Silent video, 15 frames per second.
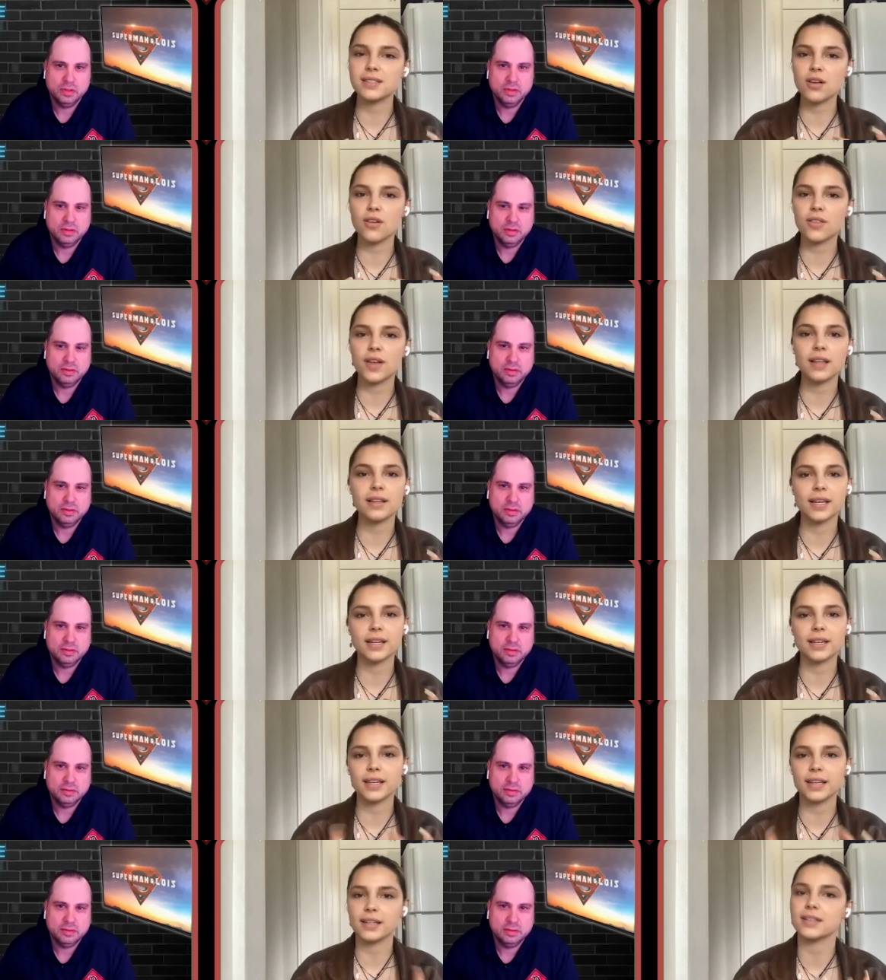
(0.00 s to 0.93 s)
Speaker 1: still that like
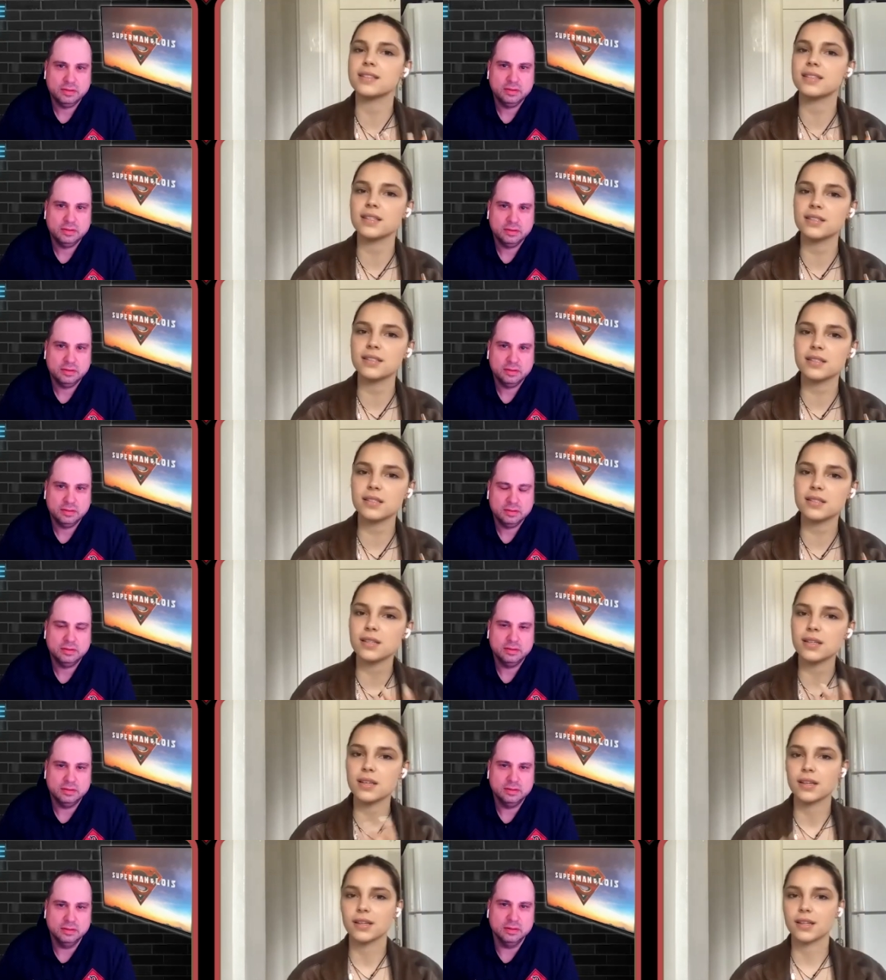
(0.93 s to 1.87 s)
innocence.
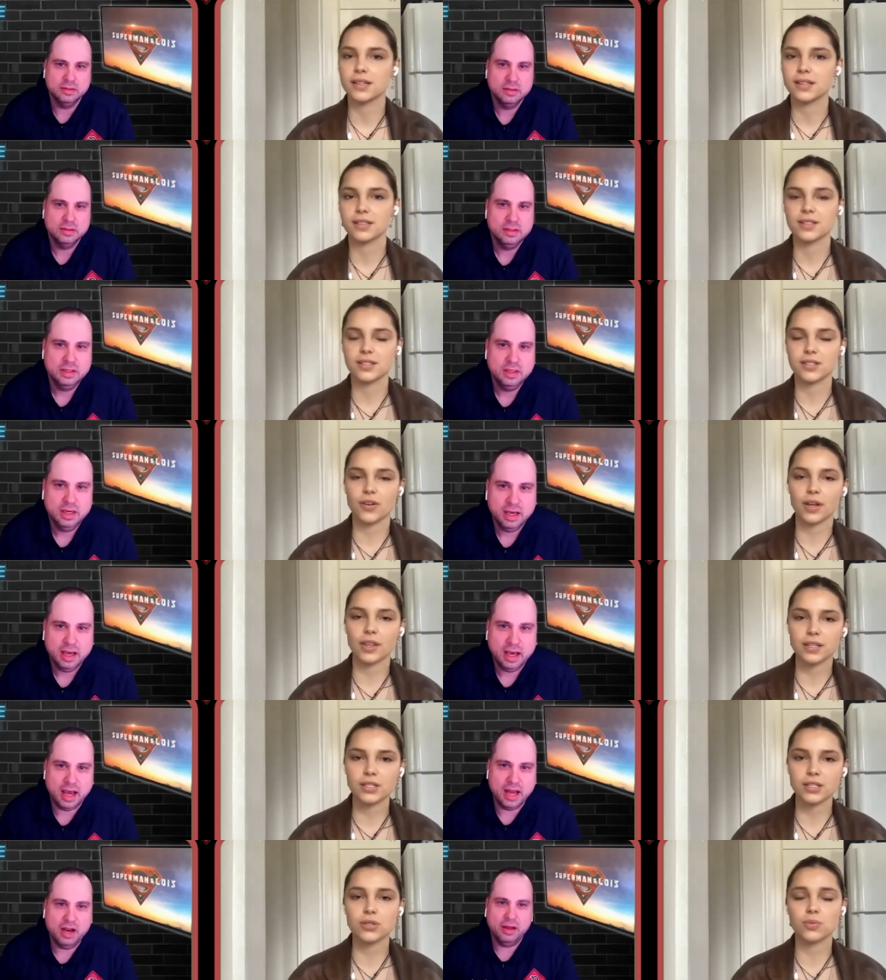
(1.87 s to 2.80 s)
Mm-hmm. So I
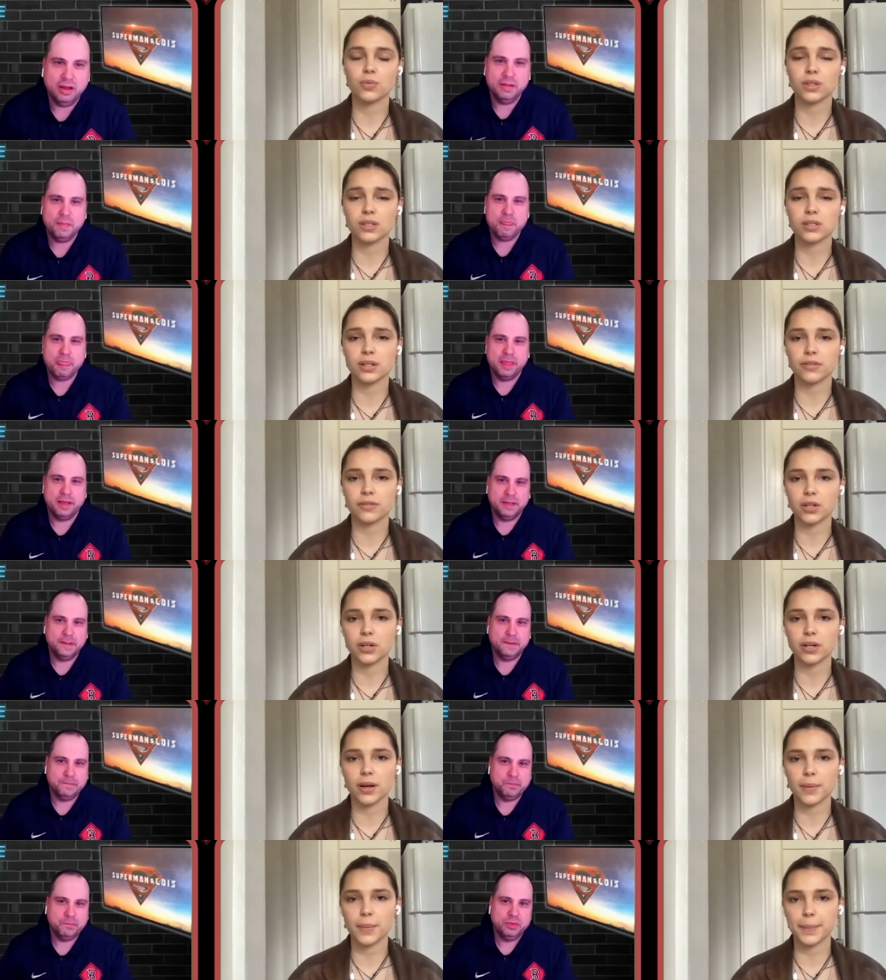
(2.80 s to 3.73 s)
think she's I really trying to figure
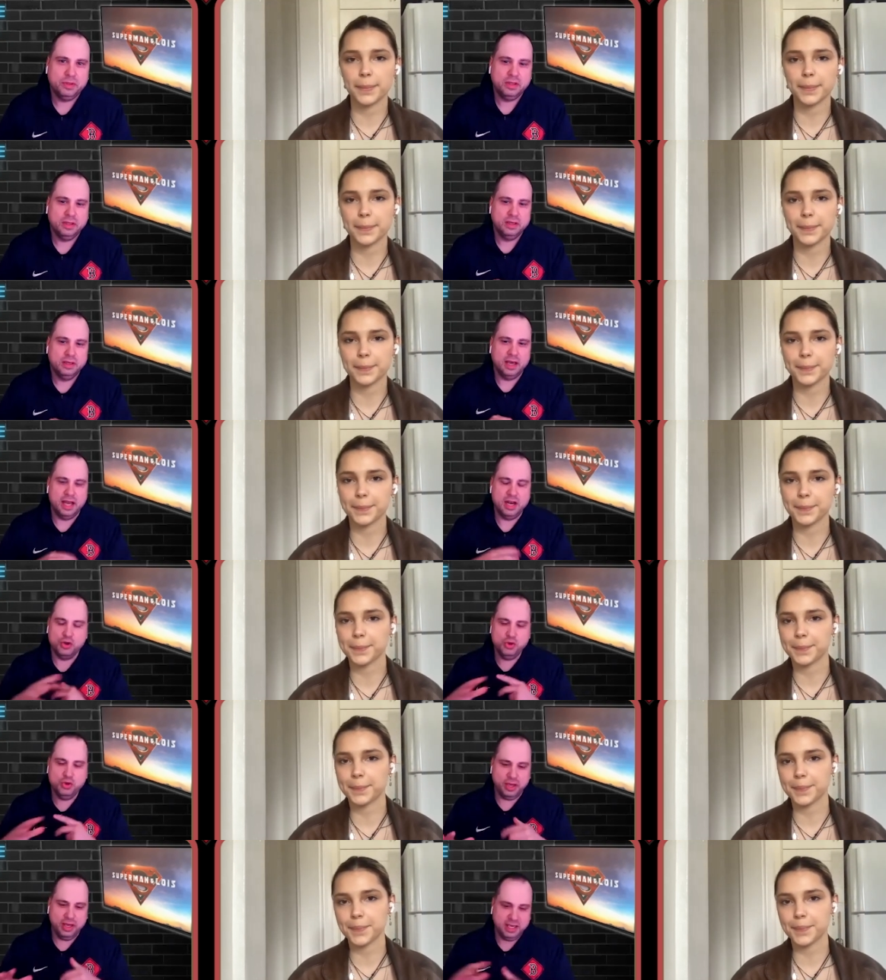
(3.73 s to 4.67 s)
it out.
Speaker 2: I know
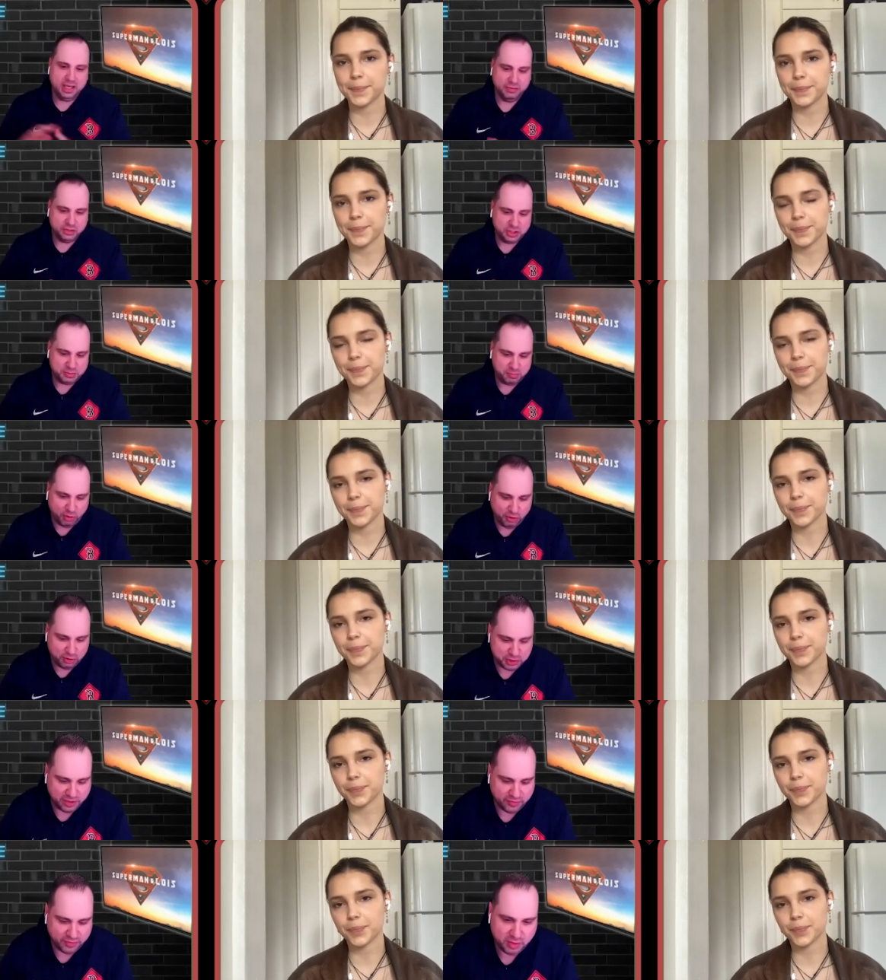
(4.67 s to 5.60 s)
you can't give us
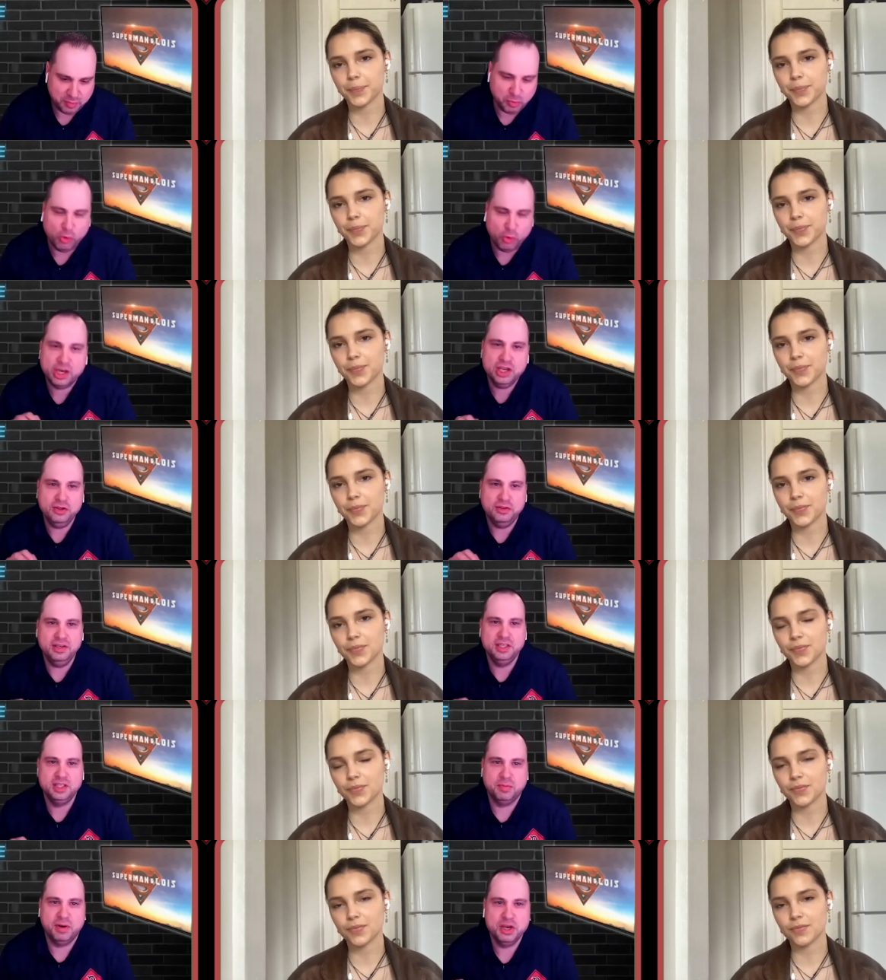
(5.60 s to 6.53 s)
spoilers and everything, but what can you
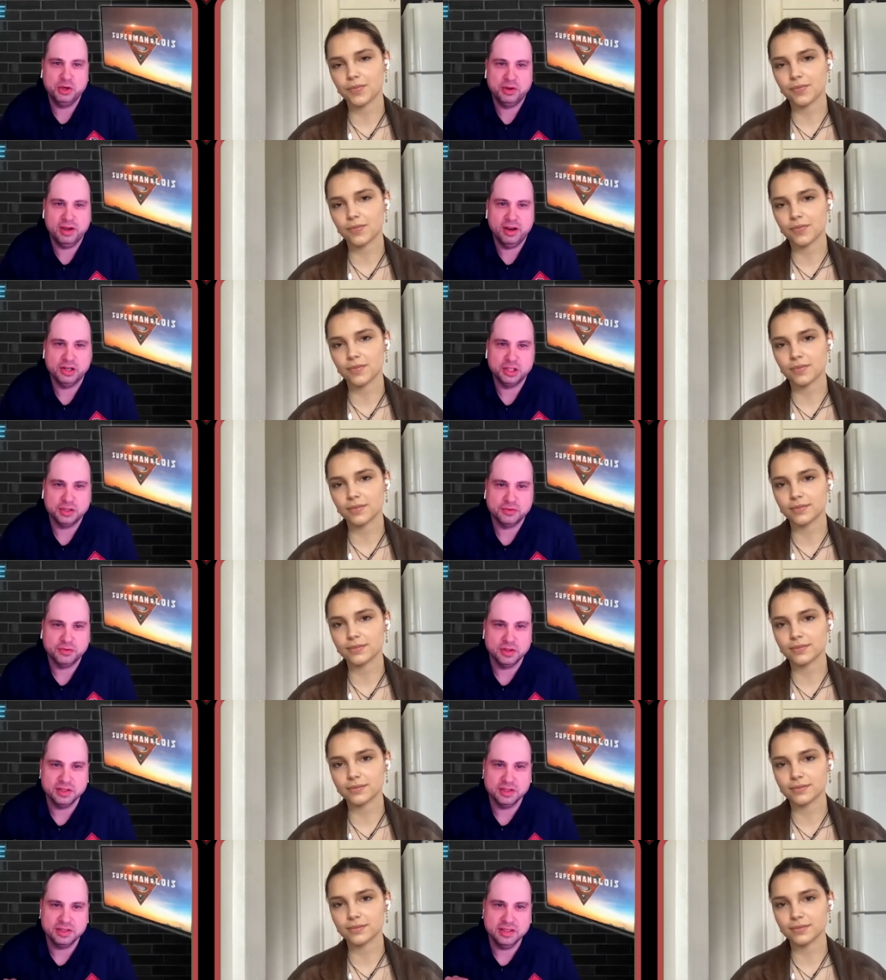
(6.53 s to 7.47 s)
tease about your character for
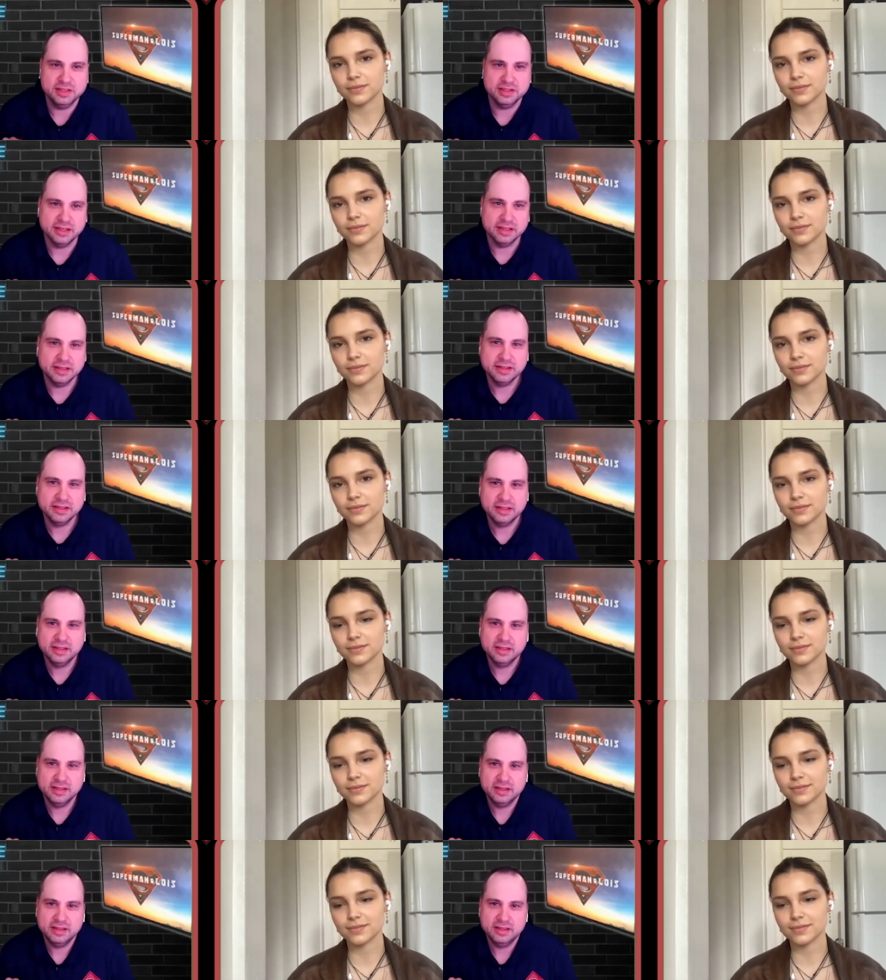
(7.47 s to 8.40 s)
this season?
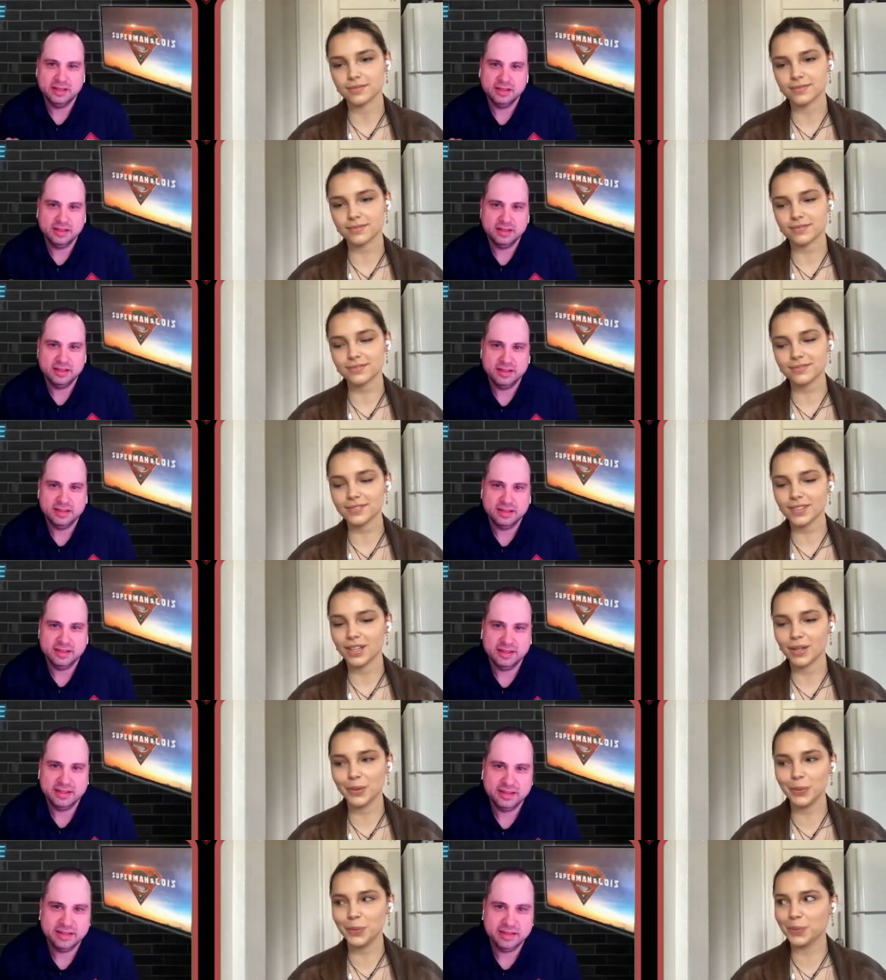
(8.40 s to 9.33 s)

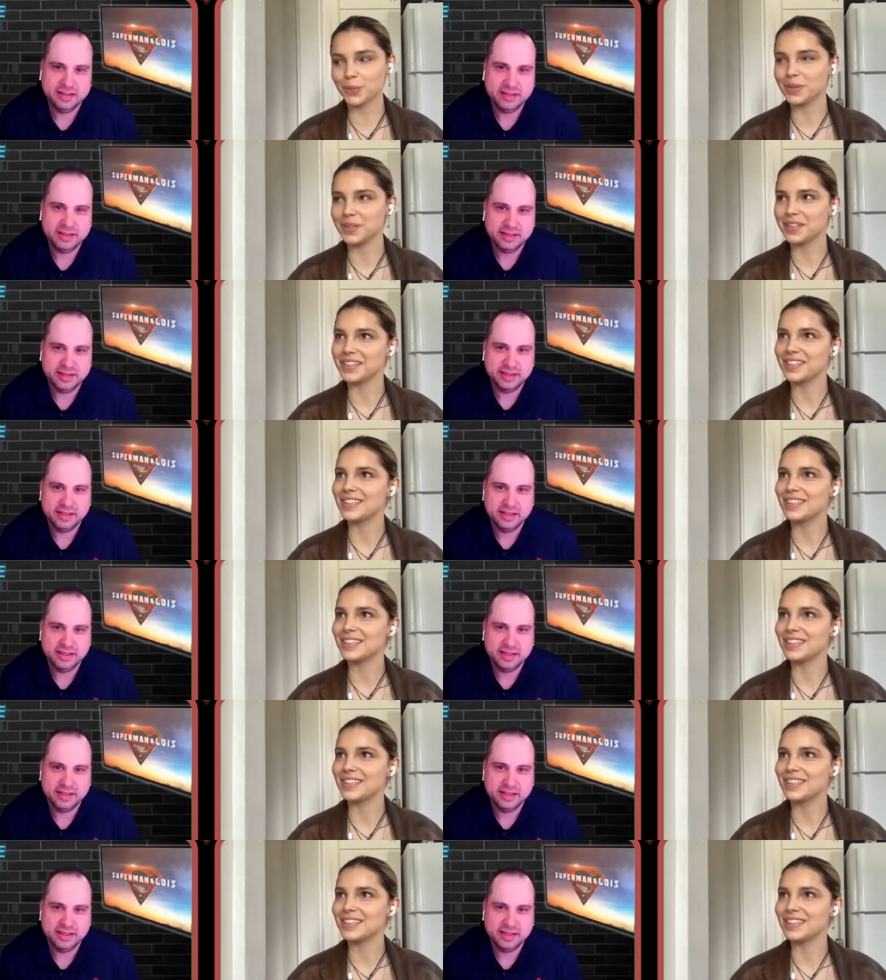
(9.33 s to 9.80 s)
Speaker 1: Ooh.